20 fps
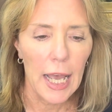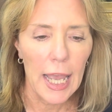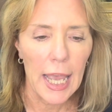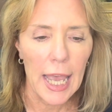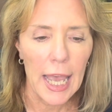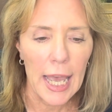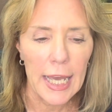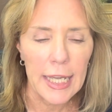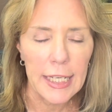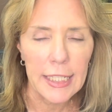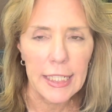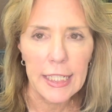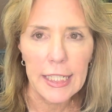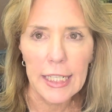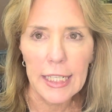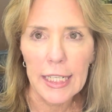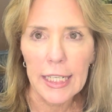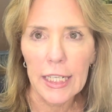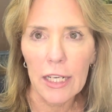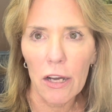
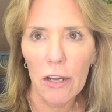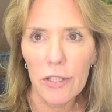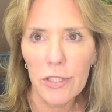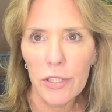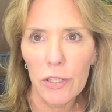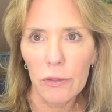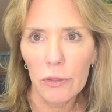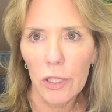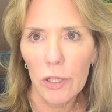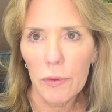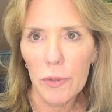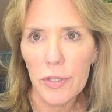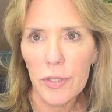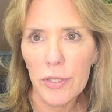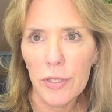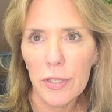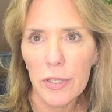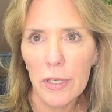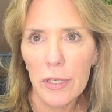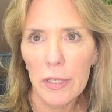and it also
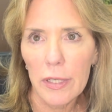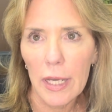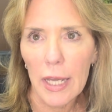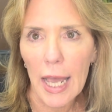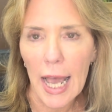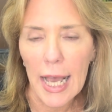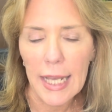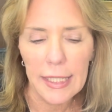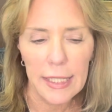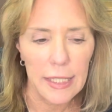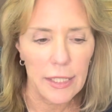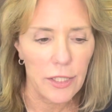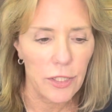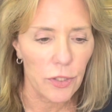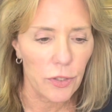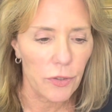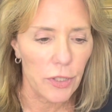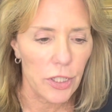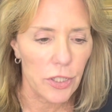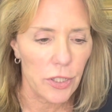lowers acid
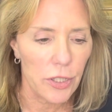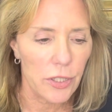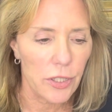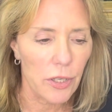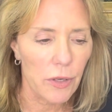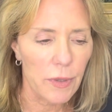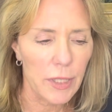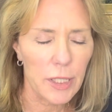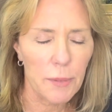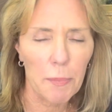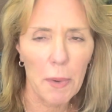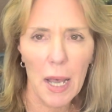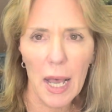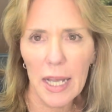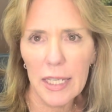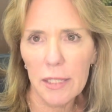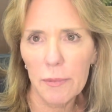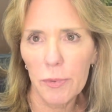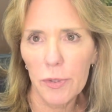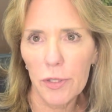secretion, so it's
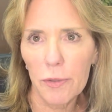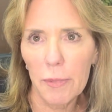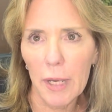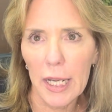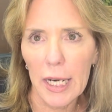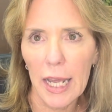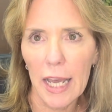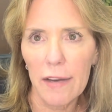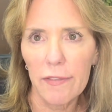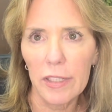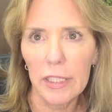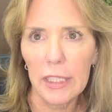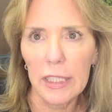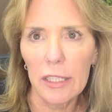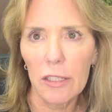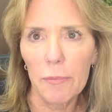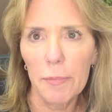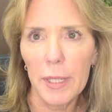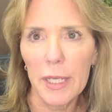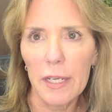possible you might have a
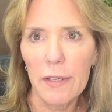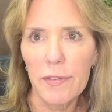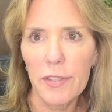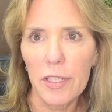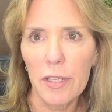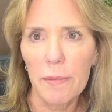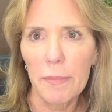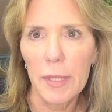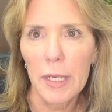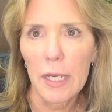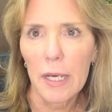little bit of some